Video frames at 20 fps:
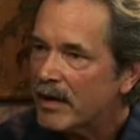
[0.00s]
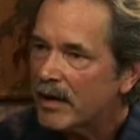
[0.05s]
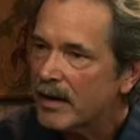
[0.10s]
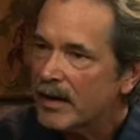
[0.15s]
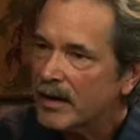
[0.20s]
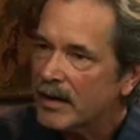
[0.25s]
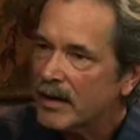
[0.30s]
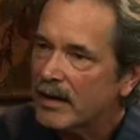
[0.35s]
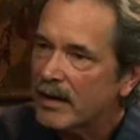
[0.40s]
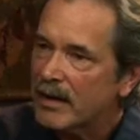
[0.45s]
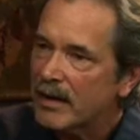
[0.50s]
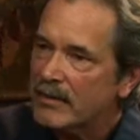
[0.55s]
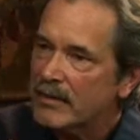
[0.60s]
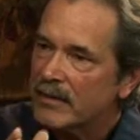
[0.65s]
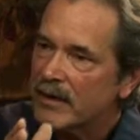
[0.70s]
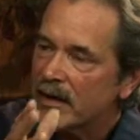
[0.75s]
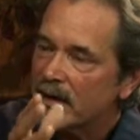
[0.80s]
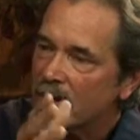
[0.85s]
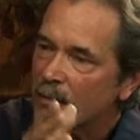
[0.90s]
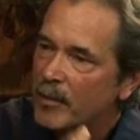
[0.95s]
Is it
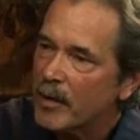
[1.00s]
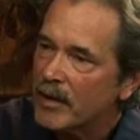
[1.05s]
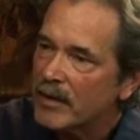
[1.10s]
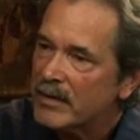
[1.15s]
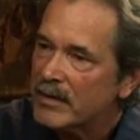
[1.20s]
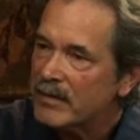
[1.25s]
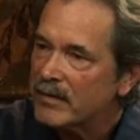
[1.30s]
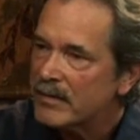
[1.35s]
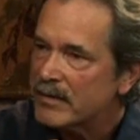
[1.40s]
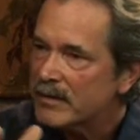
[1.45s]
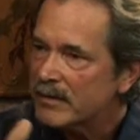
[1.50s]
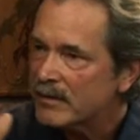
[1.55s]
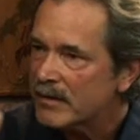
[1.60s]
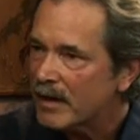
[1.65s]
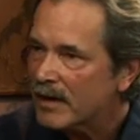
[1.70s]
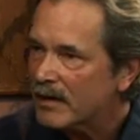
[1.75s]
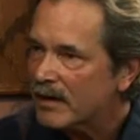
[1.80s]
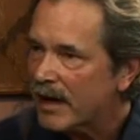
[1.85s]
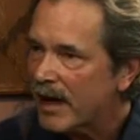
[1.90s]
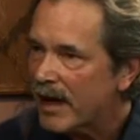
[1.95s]
on abundance? Is it
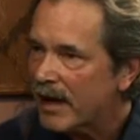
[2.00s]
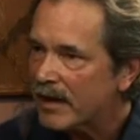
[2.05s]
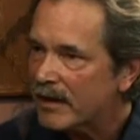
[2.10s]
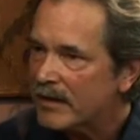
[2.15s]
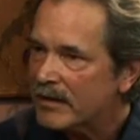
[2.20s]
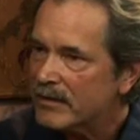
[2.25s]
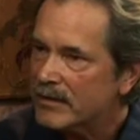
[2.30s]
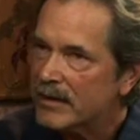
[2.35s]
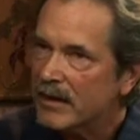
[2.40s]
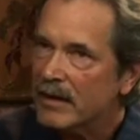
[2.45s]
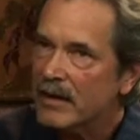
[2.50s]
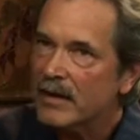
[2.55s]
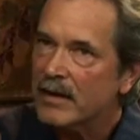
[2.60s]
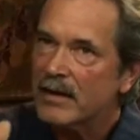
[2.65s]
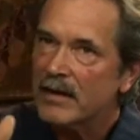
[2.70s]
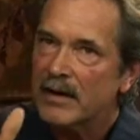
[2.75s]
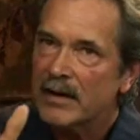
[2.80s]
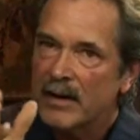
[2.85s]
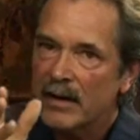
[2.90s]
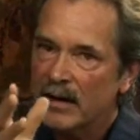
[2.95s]
on lack? Is it
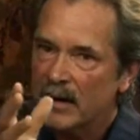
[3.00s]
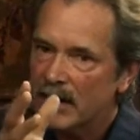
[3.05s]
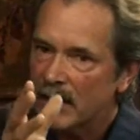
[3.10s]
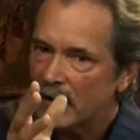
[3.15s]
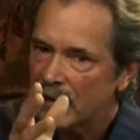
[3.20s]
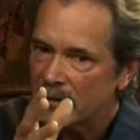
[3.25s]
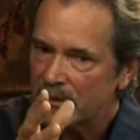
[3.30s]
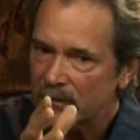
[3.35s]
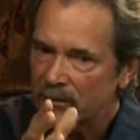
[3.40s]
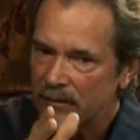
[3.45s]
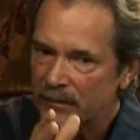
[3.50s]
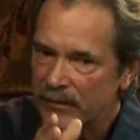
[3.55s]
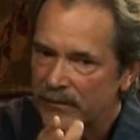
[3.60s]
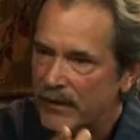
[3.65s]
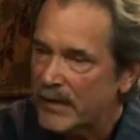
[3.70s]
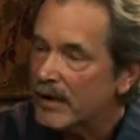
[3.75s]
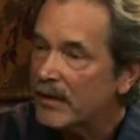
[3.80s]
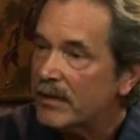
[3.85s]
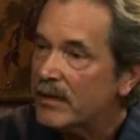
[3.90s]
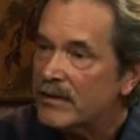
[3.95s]
on
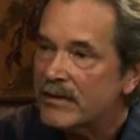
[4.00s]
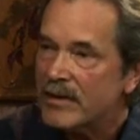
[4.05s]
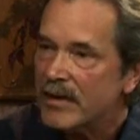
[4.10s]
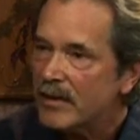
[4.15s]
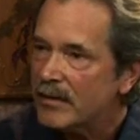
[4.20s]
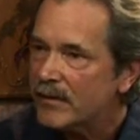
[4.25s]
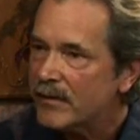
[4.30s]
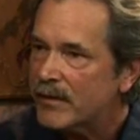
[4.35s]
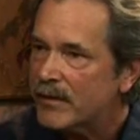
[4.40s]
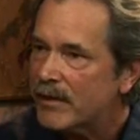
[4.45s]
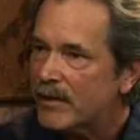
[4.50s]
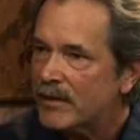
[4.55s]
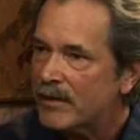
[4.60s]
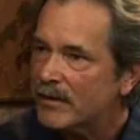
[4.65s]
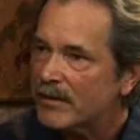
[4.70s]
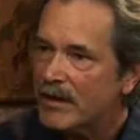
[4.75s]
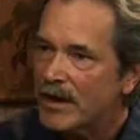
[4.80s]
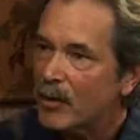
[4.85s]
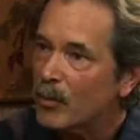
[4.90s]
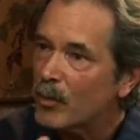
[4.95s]
faith? Is it on fear? Is
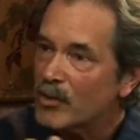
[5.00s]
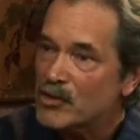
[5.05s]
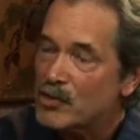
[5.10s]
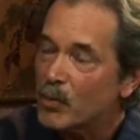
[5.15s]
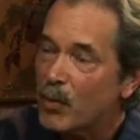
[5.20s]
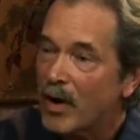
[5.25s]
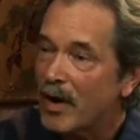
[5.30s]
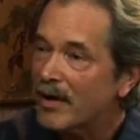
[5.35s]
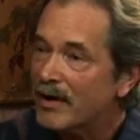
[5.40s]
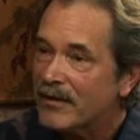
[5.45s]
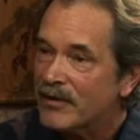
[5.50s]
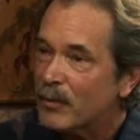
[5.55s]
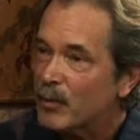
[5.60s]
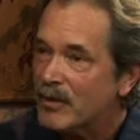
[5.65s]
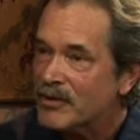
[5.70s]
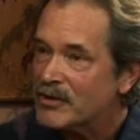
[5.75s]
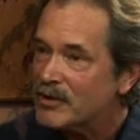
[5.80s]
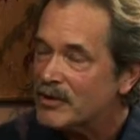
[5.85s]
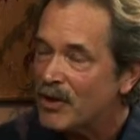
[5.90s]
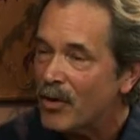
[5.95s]
it on what you want? Is it
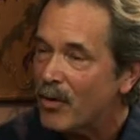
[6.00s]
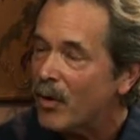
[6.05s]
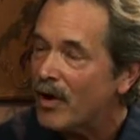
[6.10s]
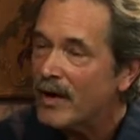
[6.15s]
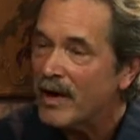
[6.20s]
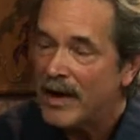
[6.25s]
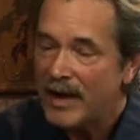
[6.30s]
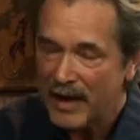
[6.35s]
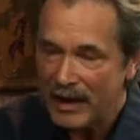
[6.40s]
what you don't want?